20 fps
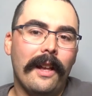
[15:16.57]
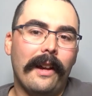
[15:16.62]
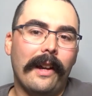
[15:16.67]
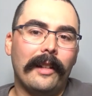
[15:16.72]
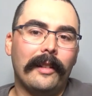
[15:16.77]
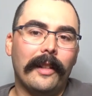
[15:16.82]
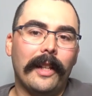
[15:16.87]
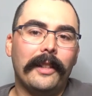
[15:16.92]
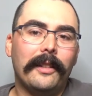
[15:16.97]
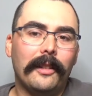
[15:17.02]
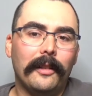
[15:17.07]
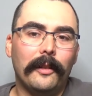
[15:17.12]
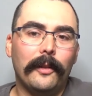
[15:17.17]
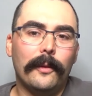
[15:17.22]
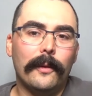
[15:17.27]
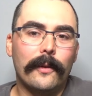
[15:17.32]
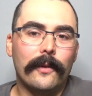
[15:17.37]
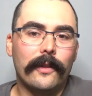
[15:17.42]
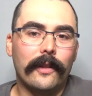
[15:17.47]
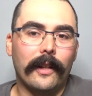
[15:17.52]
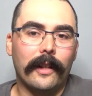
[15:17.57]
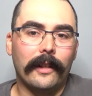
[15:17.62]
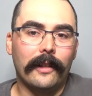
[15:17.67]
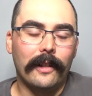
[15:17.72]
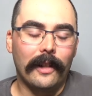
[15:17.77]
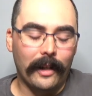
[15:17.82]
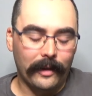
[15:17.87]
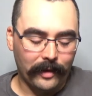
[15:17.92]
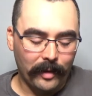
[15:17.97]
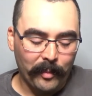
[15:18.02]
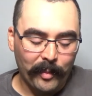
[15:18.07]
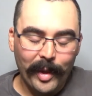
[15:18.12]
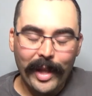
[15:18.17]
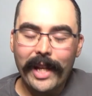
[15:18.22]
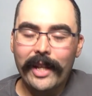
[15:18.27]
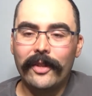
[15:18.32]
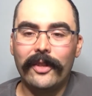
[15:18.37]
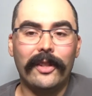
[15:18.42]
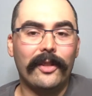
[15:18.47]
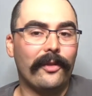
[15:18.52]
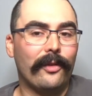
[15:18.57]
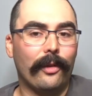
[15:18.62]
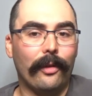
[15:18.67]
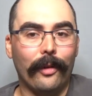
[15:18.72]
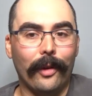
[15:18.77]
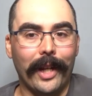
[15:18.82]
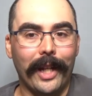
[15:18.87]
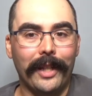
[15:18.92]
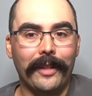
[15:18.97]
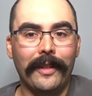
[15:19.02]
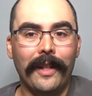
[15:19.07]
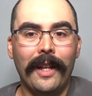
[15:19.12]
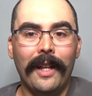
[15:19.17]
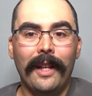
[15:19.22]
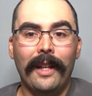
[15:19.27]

I like the lures that I got. The plastics are great.